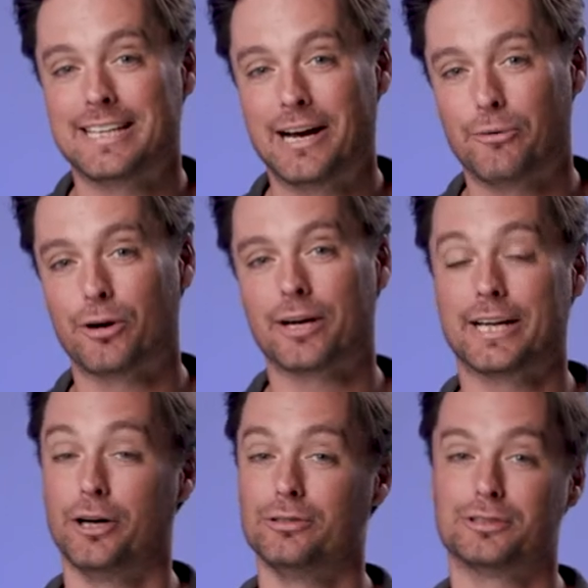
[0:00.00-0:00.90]
Network
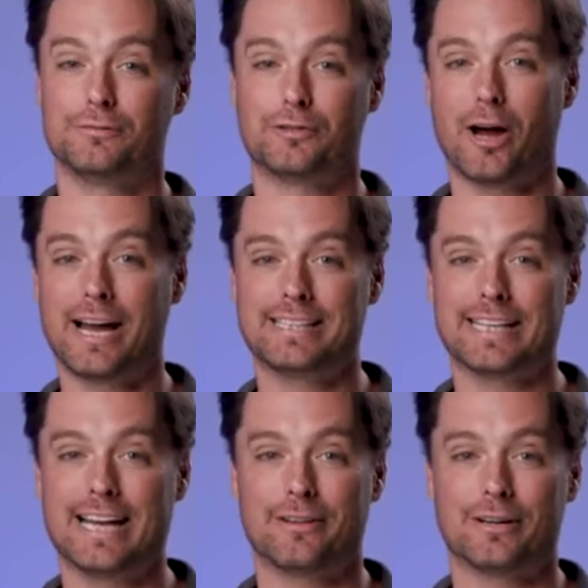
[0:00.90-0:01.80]
and host of Drawing
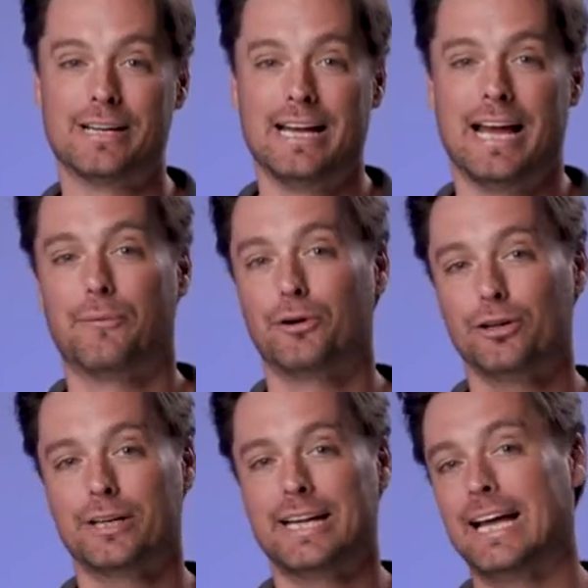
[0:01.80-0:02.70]
Together, and we're
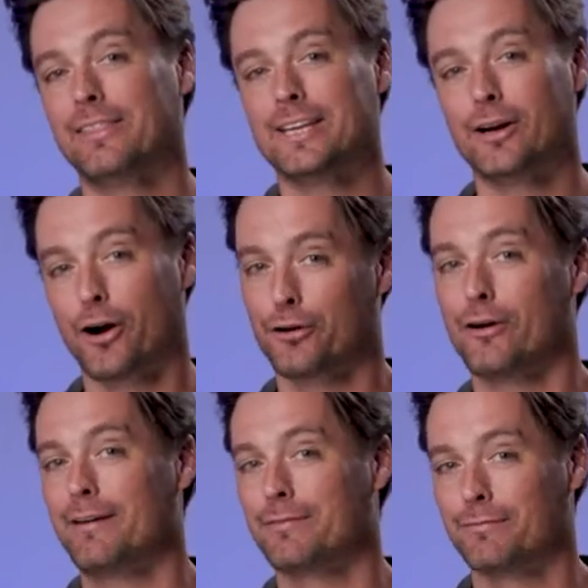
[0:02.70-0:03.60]
looking at the
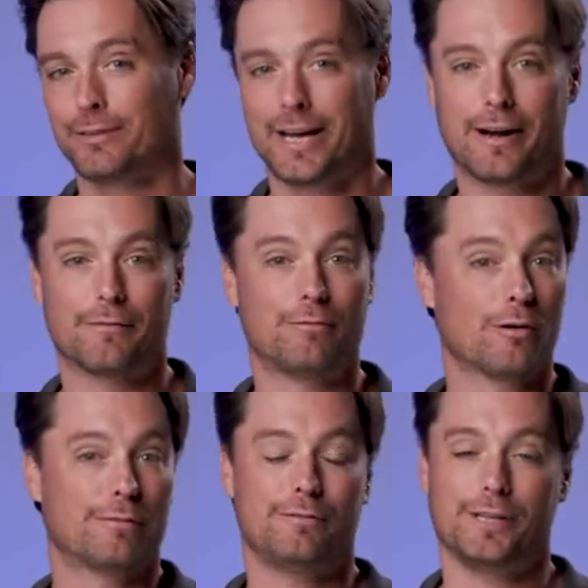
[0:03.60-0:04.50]
Artograph Flare
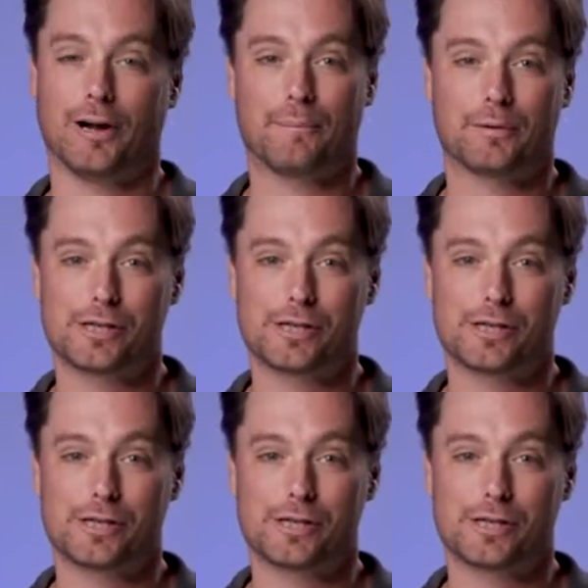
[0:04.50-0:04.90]
450 Art